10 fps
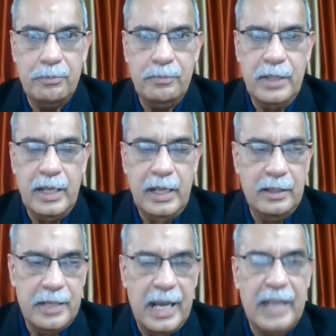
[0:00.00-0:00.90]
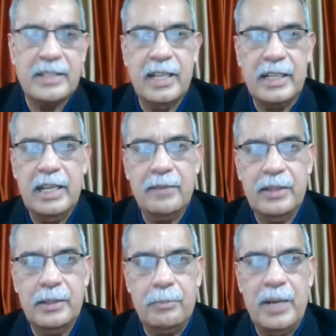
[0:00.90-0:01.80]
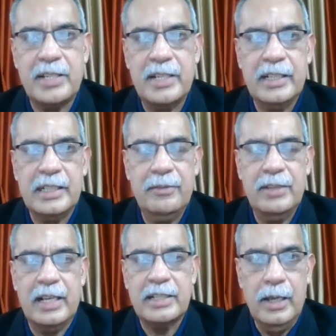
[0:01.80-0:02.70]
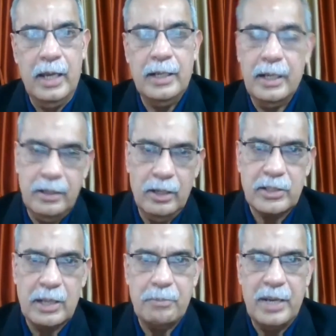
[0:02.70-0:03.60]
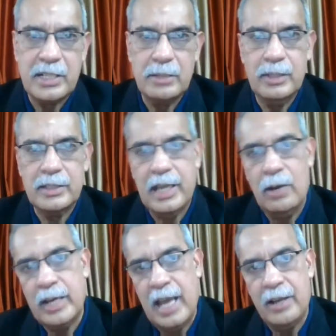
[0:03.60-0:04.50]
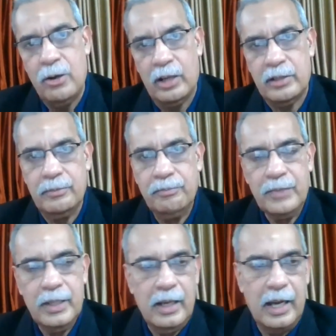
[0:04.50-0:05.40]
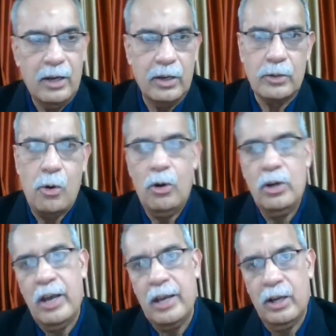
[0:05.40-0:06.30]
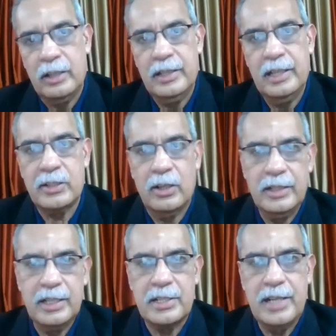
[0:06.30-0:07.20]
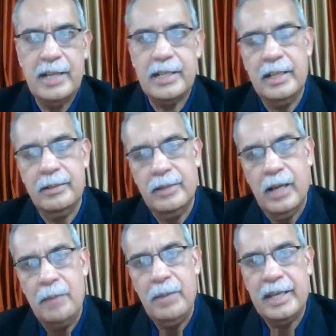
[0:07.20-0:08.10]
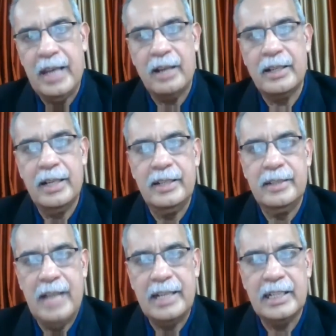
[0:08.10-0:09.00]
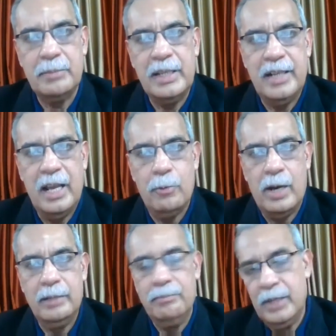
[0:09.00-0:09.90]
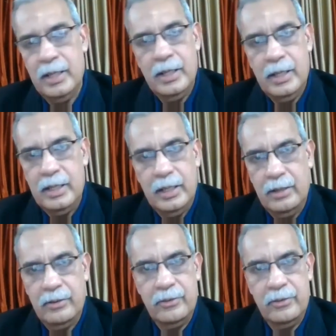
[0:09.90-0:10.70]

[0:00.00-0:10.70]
the dates that the patient has given us. Some patients will say, okay, I got a cold, I got this on this date, and I may calculate that as being day 1. In